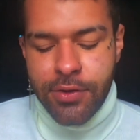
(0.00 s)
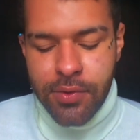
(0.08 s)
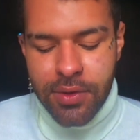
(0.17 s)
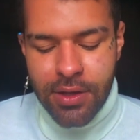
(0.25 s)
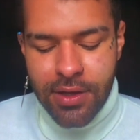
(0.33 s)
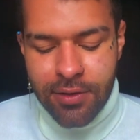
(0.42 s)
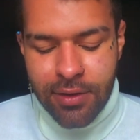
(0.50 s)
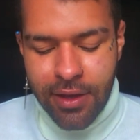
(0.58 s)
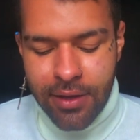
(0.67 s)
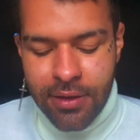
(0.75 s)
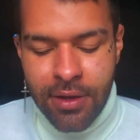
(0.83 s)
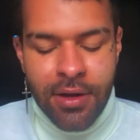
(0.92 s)
You only can
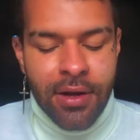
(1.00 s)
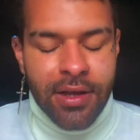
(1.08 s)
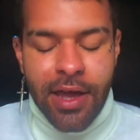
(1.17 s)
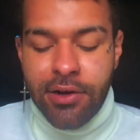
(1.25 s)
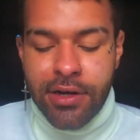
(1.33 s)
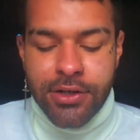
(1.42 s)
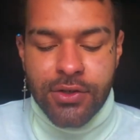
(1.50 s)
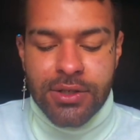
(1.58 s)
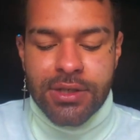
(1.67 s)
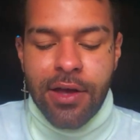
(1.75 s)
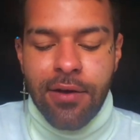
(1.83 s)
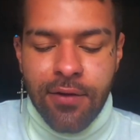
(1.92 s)
like count on
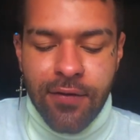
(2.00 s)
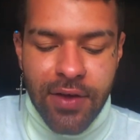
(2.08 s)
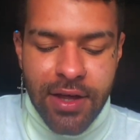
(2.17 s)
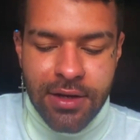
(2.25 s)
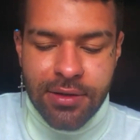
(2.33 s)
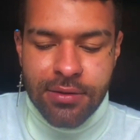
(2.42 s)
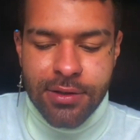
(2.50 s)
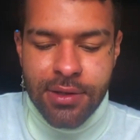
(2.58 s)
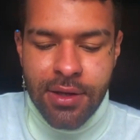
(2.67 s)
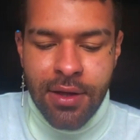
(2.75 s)
yourself, and